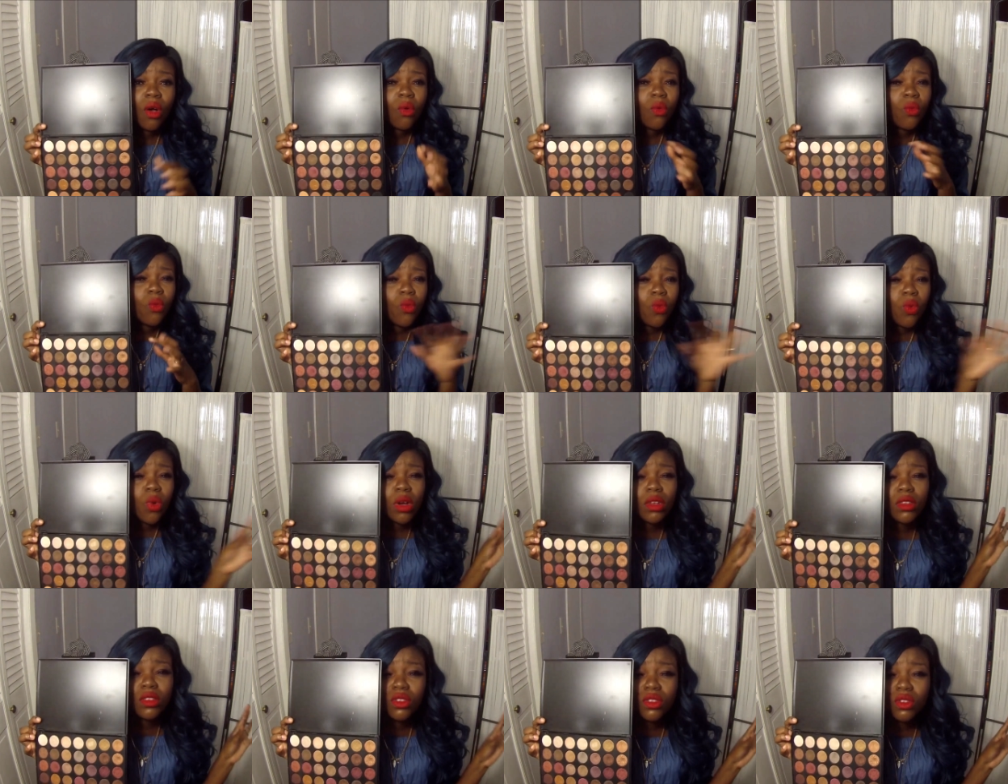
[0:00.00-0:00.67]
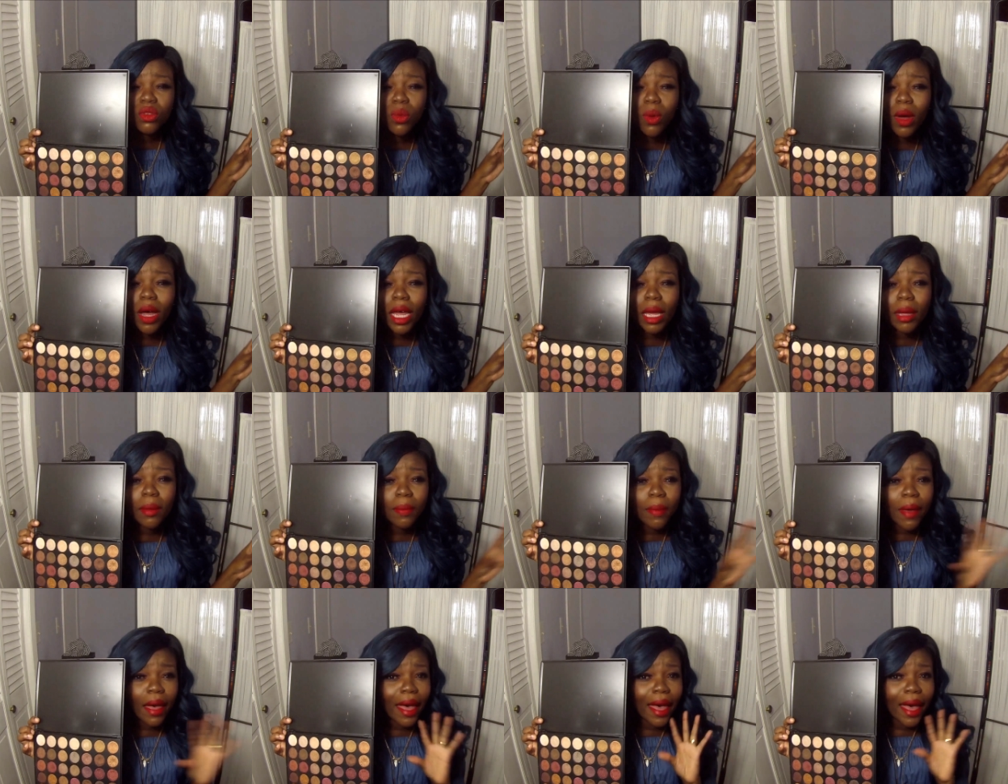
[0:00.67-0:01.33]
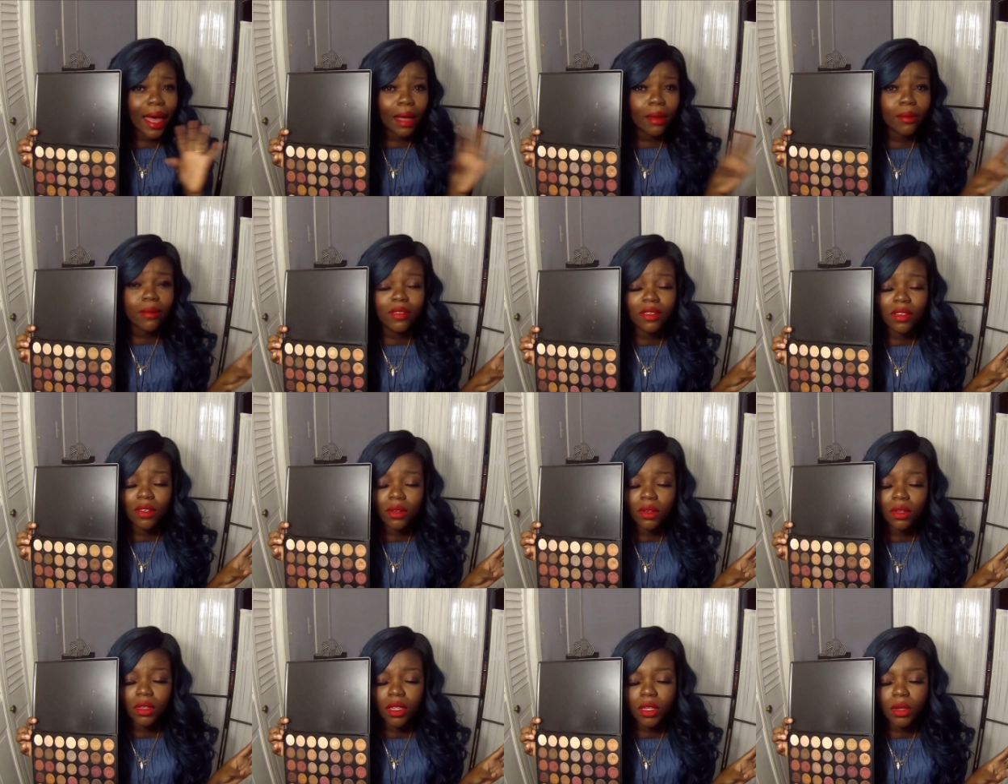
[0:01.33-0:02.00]
one swipe
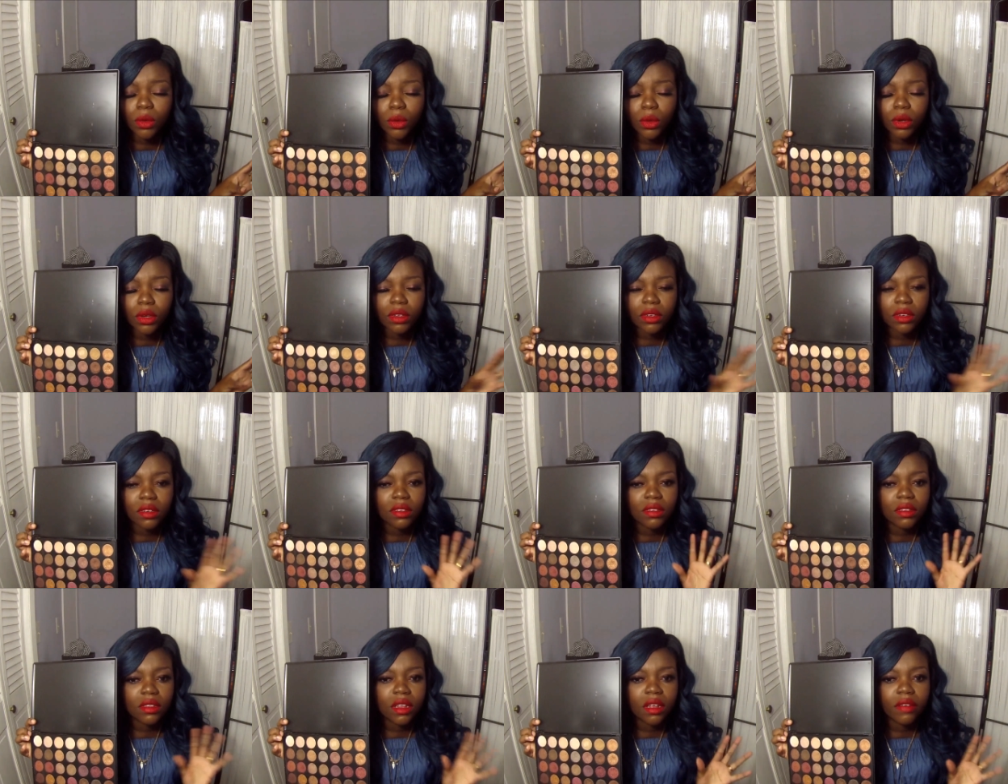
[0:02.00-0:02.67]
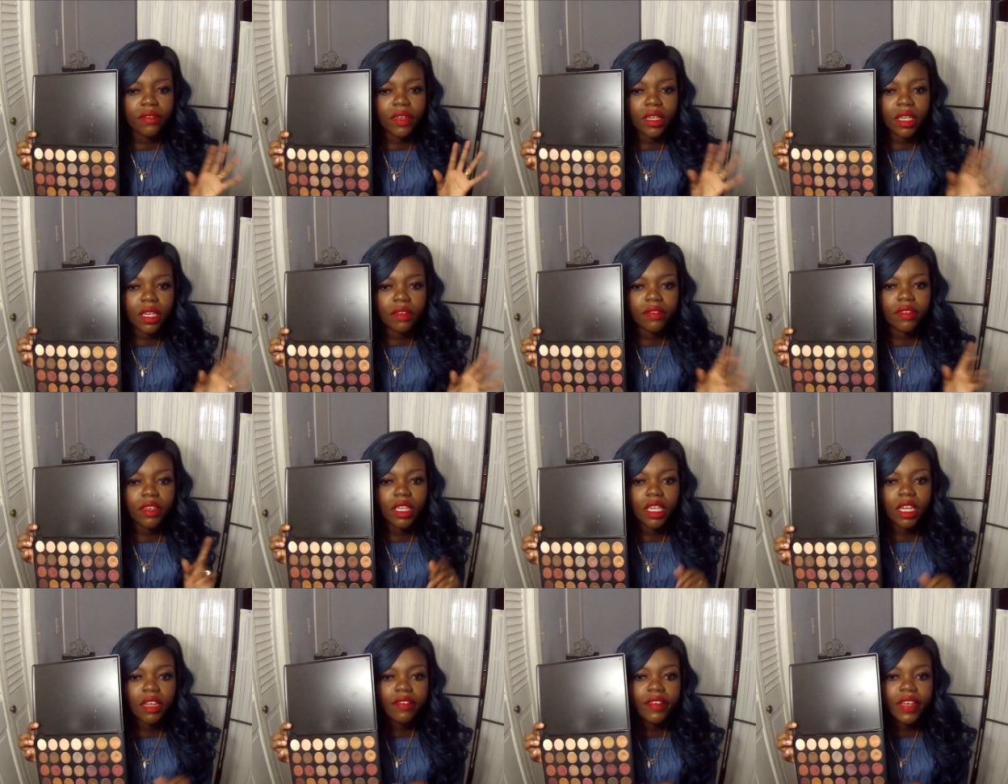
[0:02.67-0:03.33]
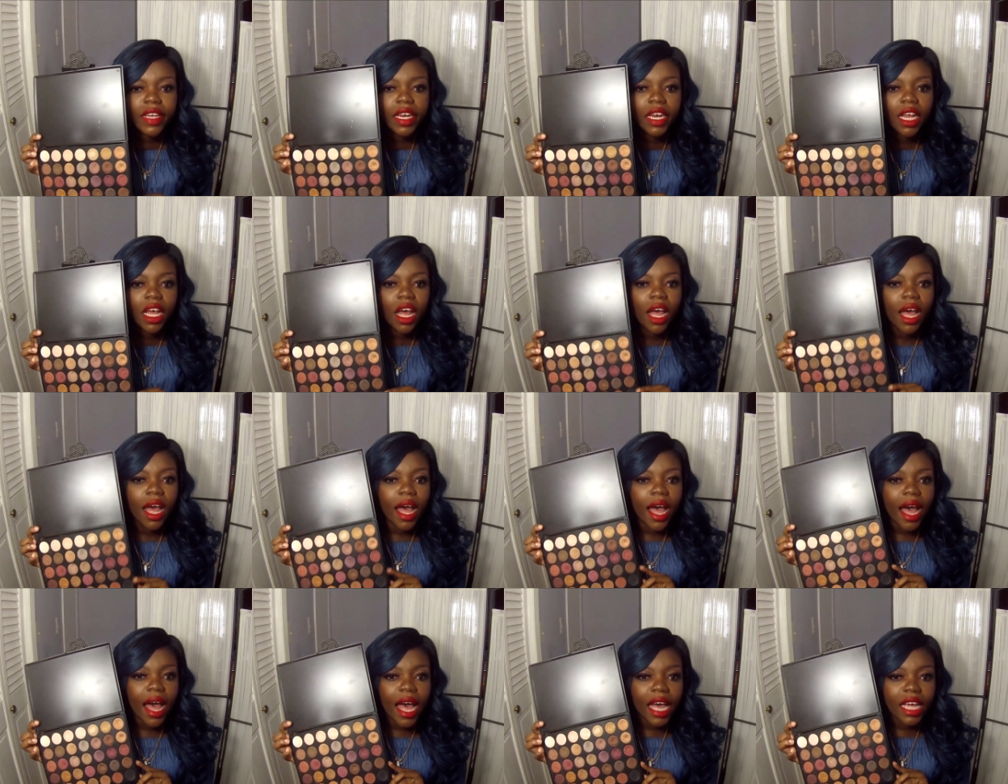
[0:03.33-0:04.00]
absolutely gorgeous love it love it love it
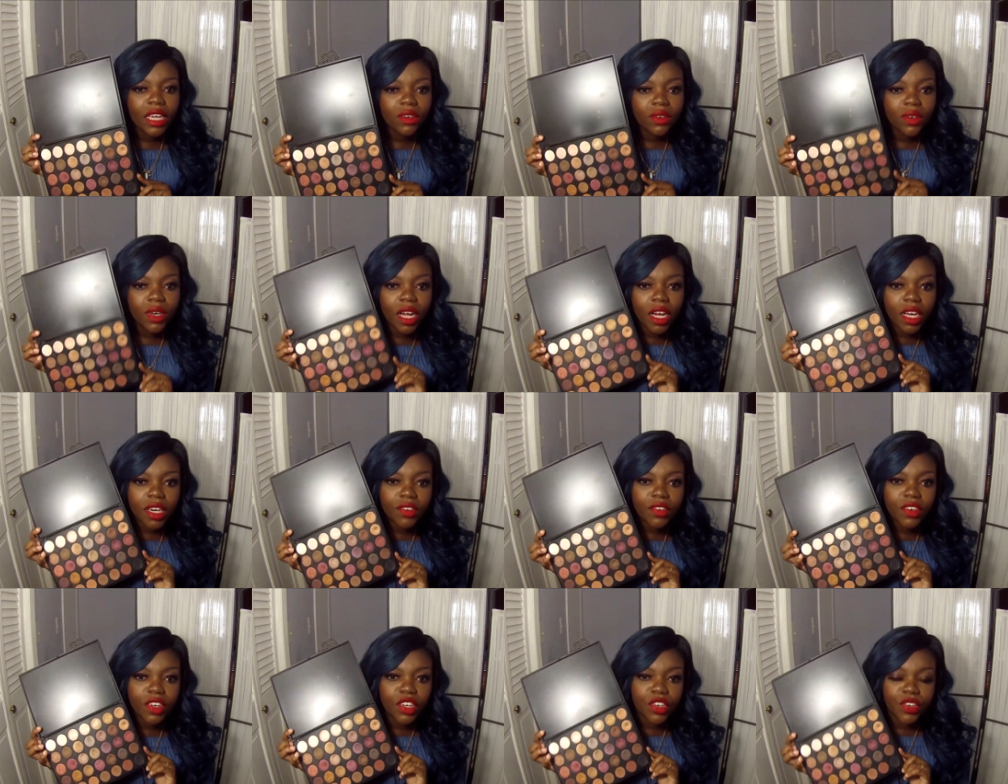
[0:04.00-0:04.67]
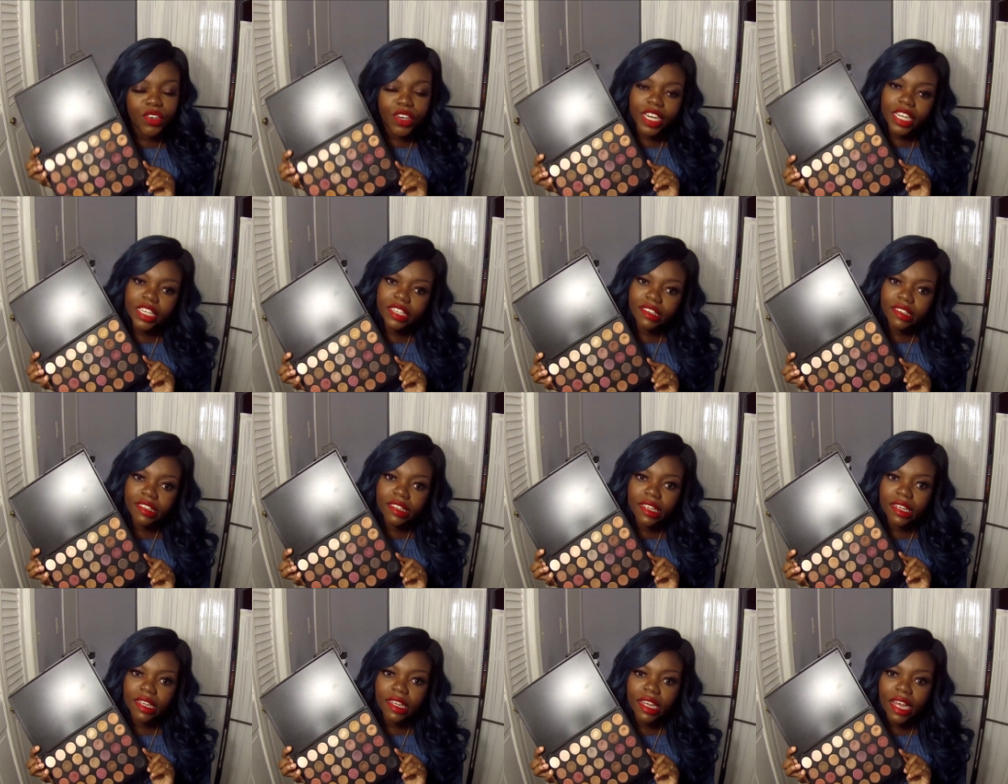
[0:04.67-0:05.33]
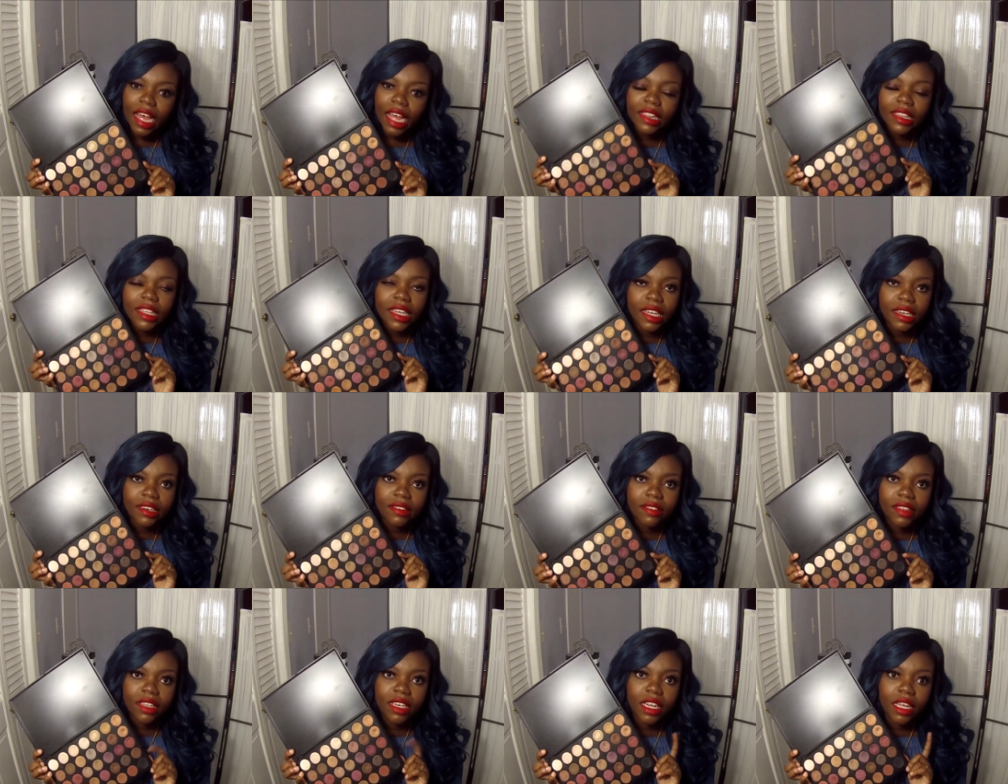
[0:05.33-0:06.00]
I do not regret at the
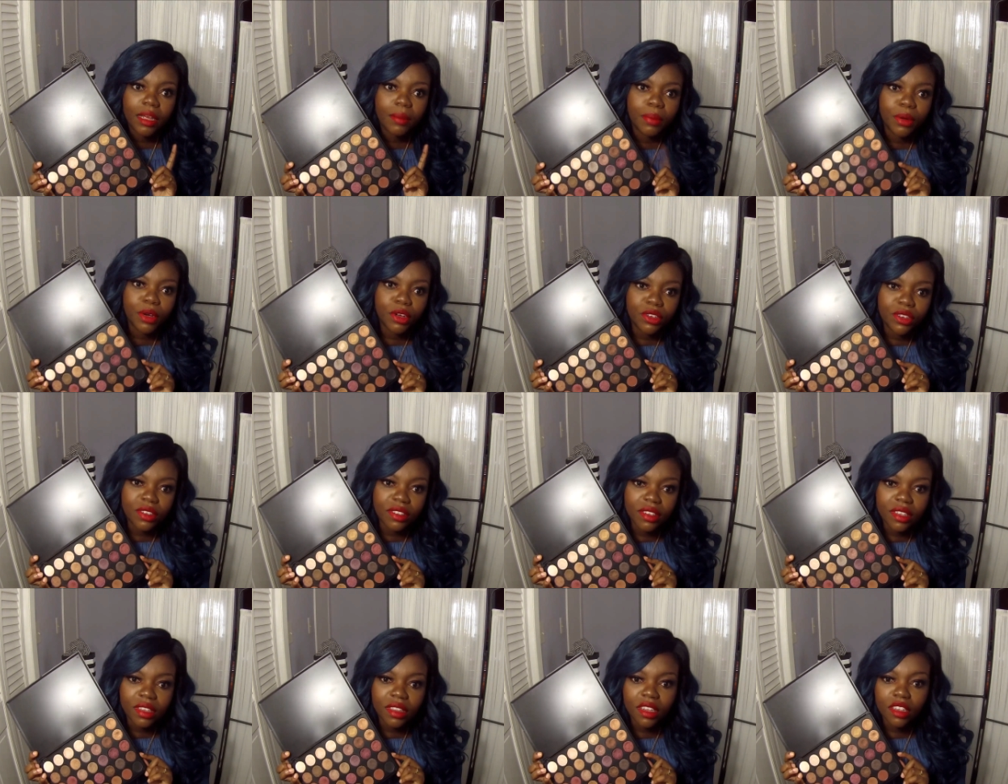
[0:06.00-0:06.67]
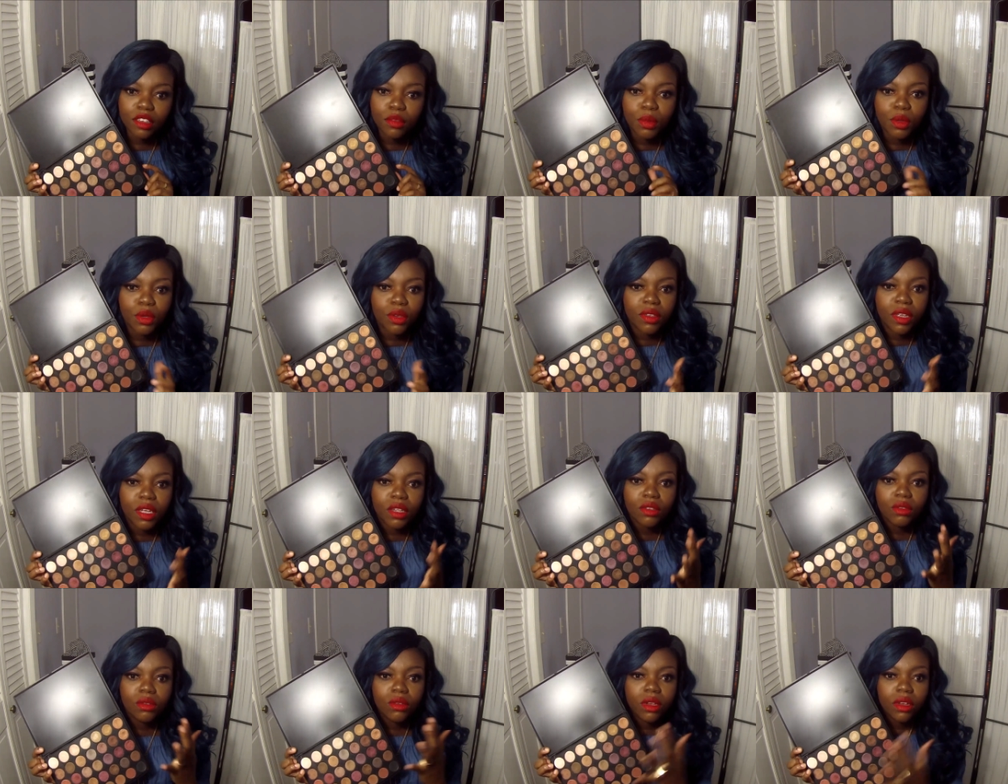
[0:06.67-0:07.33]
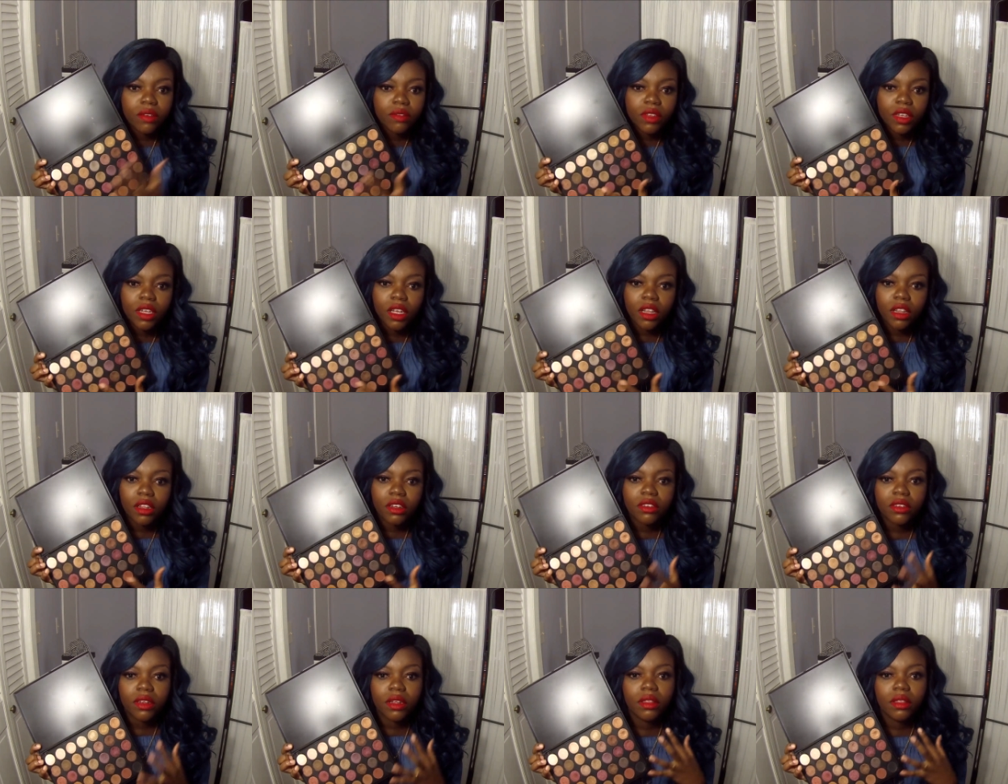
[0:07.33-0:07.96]
end of the day purchasing this because I do love the colors.